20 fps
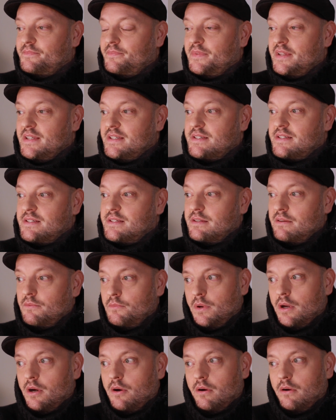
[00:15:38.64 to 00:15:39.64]
this,
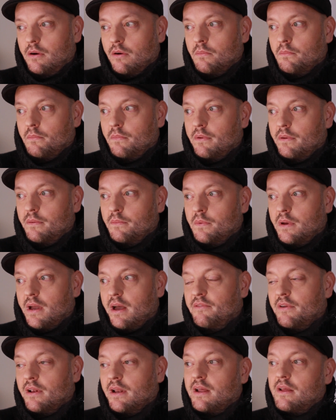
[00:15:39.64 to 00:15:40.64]
we're
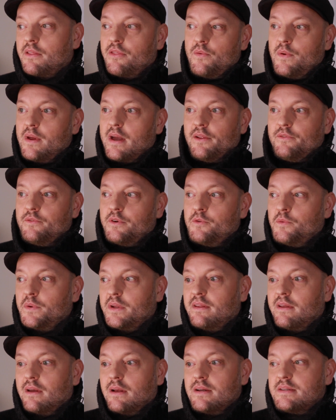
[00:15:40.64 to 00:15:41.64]
having like 300
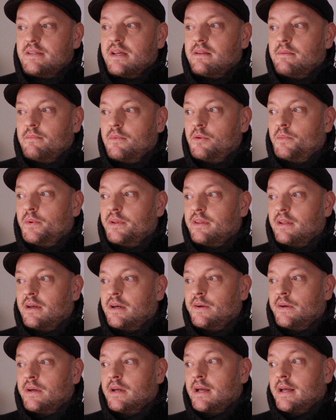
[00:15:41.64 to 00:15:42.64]
retailers at the moment now.
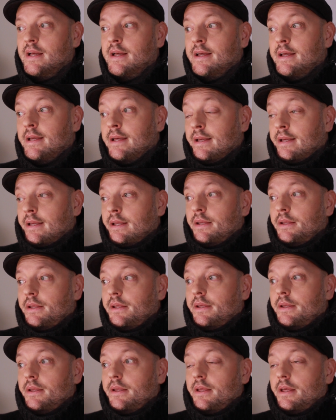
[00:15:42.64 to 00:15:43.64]

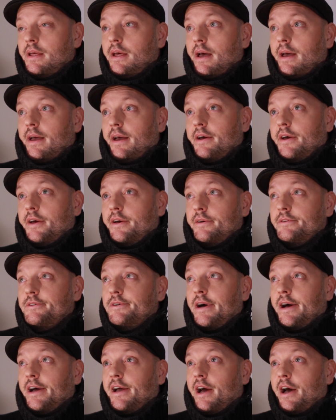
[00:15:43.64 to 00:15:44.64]

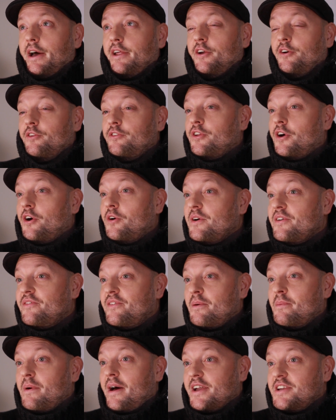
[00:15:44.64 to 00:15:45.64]
I don't know if
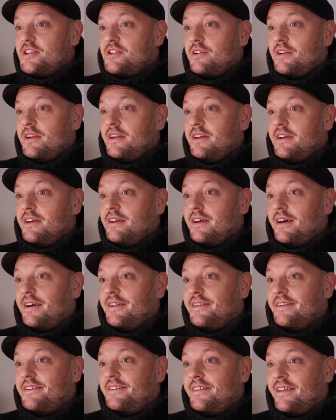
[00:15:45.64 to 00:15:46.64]
I'm actually
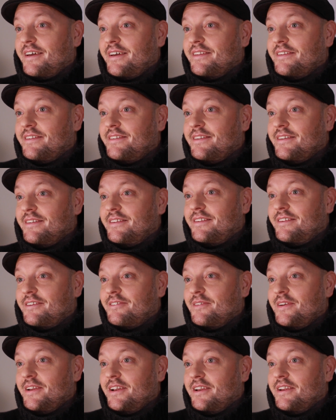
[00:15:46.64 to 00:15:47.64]
understands it
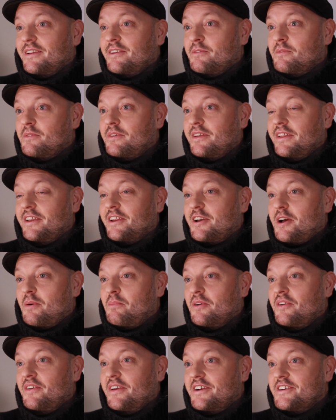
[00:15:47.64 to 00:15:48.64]
really. In a
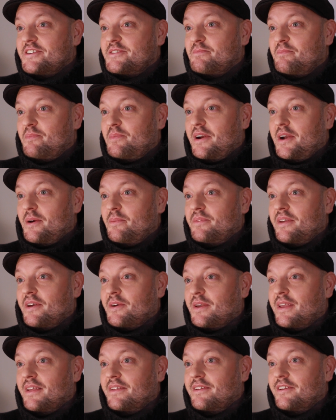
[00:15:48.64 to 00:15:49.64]
couple of years, perhaps
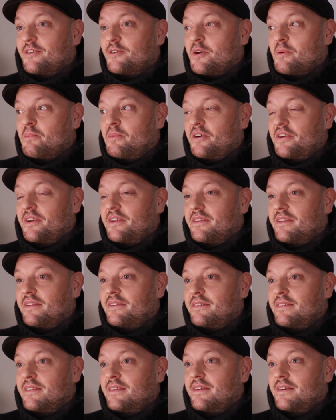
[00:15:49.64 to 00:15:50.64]
I can look upon it and
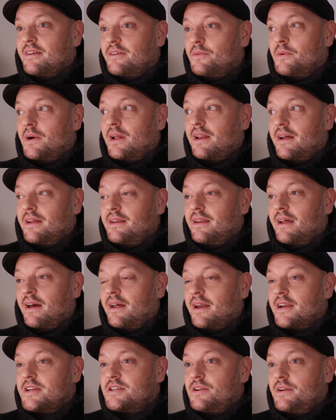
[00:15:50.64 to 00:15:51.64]
see, well,
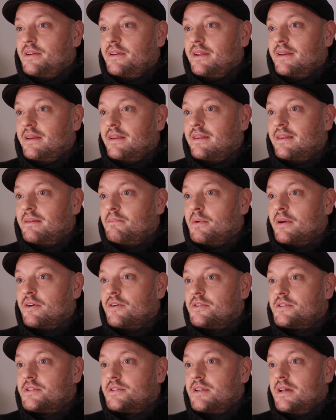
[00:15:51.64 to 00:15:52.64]
I actually did it,
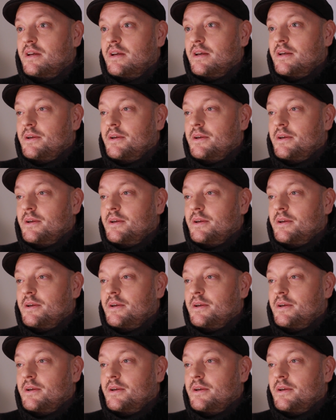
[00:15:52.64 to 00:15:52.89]
because